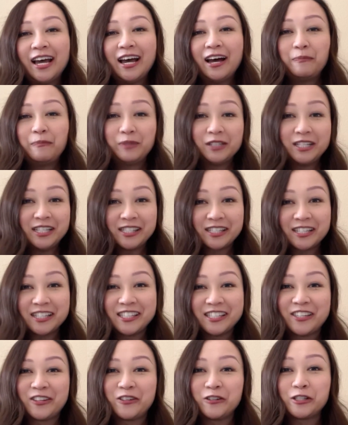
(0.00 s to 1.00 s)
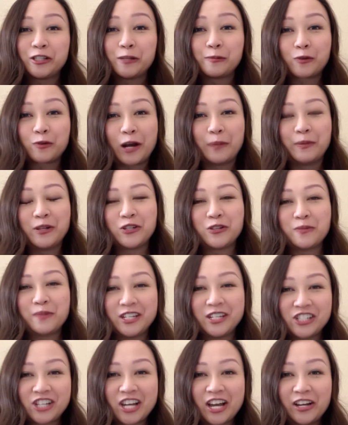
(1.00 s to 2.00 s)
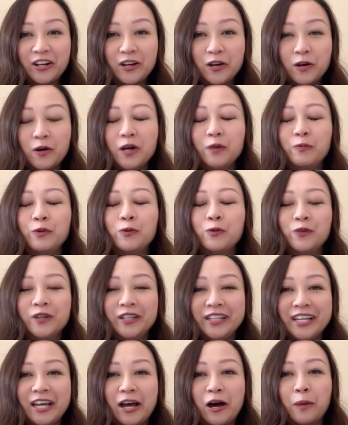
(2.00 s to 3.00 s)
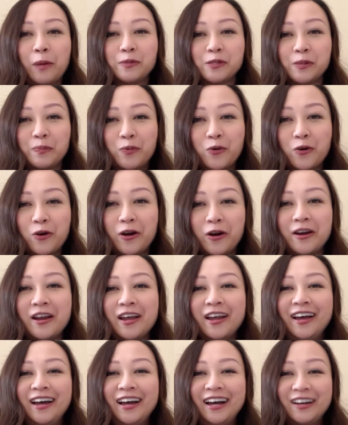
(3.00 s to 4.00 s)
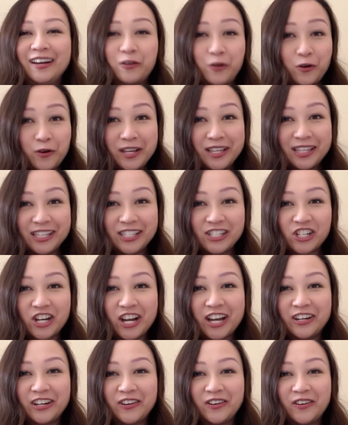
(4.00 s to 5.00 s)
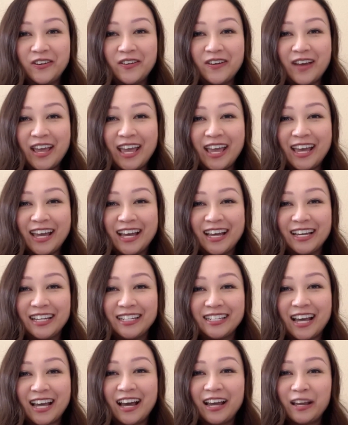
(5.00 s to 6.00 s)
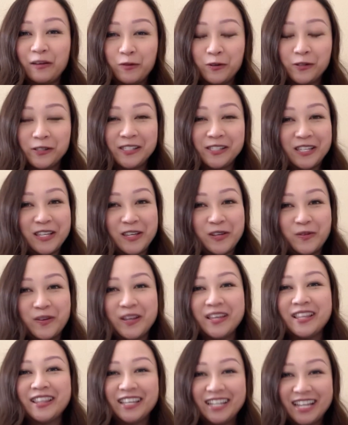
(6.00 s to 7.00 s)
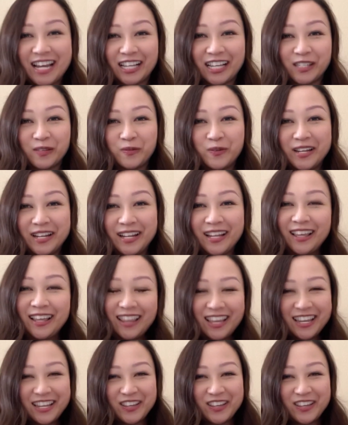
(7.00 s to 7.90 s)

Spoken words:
please consider subscribing to my channel. It would really help support growing this channel, and I will see you in the next one. Thank